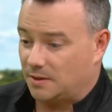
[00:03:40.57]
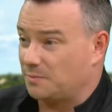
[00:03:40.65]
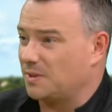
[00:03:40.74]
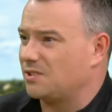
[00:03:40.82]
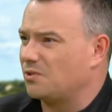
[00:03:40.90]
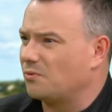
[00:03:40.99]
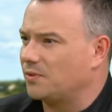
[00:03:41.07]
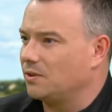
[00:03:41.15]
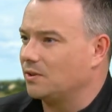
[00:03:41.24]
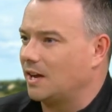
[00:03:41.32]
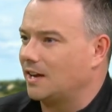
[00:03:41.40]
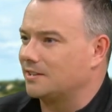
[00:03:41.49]
There's been so
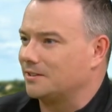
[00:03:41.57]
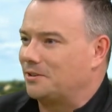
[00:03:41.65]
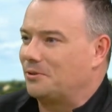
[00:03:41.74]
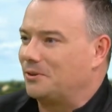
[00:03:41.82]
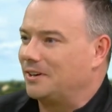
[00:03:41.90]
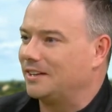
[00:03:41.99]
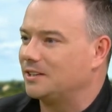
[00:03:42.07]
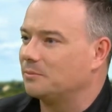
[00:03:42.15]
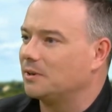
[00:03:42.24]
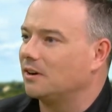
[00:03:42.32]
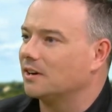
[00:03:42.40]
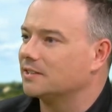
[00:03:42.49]
few cases, really, to
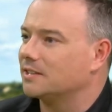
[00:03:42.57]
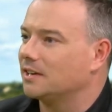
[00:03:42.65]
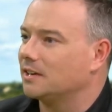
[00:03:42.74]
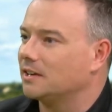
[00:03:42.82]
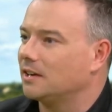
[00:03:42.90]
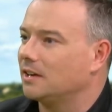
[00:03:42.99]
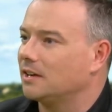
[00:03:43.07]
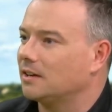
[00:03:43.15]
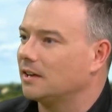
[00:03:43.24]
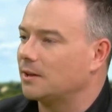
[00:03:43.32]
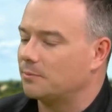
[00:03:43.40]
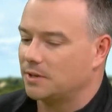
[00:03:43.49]
be honest, in
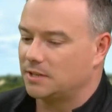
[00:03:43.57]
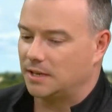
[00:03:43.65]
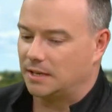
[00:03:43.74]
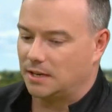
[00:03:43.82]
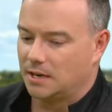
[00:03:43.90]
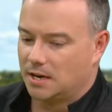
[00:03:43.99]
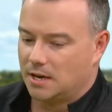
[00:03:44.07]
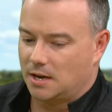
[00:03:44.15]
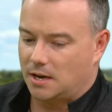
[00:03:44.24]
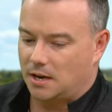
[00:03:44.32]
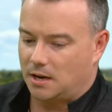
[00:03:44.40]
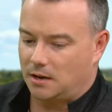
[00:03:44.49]
Lethbridge and
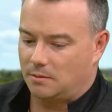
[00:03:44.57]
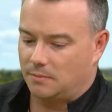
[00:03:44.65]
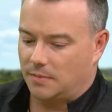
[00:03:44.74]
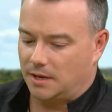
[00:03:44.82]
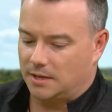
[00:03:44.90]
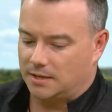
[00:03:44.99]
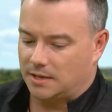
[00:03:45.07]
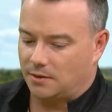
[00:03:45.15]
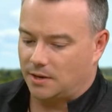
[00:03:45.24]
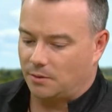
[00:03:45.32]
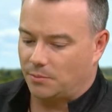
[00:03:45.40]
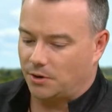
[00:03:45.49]
in
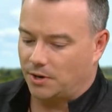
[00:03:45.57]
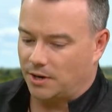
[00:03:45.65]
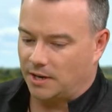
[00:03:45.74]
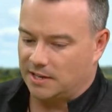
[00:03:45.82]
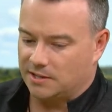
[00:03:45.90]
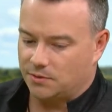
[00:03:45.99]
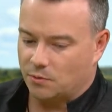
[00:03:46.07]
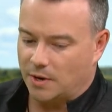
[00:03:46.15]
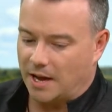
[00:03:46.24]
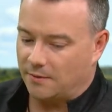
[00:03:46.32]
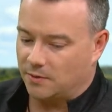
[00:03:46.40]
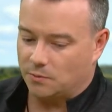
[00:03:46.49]
Southern Alberta. And so
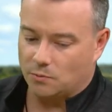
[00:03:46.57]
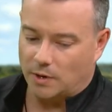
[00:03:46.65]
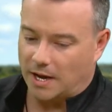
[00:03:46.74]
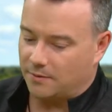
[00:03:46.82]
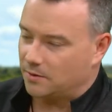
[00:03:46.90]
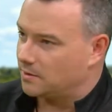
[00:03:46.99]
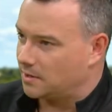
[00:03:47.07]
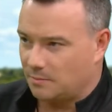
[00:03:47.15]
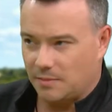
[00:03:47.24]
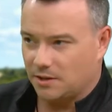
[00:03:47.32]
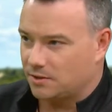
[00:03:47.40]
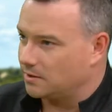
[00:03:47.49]
we haven't
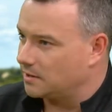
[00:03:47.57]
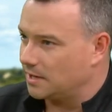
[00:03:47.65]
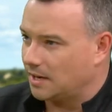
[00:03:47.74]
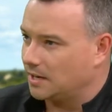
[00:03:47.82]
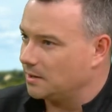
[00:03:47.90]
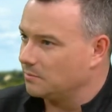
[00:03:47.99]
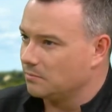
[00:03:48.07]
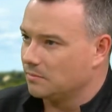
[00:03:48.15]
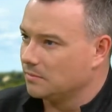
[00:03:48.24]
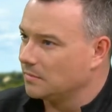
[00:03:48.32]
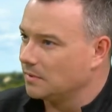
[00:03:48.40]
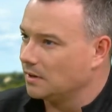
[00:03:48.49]
ministered to
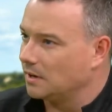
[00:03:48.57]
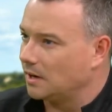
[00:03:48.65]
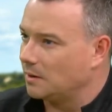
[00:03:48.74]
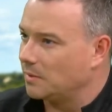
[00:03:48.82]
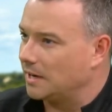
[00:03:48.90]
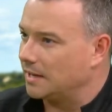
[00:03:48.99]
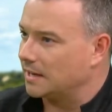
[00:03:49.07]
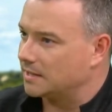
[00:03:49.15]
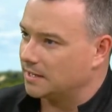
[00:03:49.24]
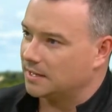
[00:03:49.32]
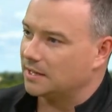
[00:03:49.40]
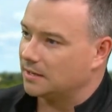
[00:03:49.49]
anybody
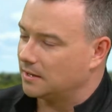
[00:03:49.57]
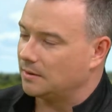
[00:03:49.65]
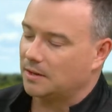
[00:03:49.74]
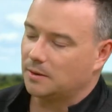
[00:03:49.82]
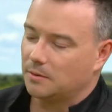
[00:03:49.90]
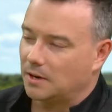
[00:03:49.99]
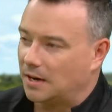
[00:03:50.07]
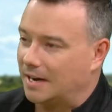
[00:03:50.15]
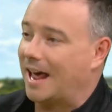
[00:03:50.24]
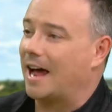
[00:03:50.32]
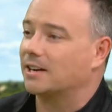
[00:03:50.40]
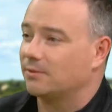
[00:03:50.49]
that's in
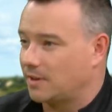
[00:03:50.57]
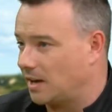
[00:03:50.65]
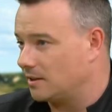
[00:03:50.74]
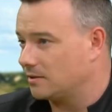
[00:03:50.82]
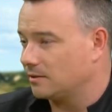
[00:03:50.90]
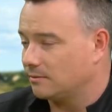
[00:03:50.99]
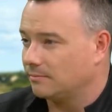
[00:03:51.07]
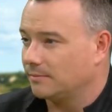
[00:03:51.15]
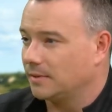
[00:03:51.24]
an active case.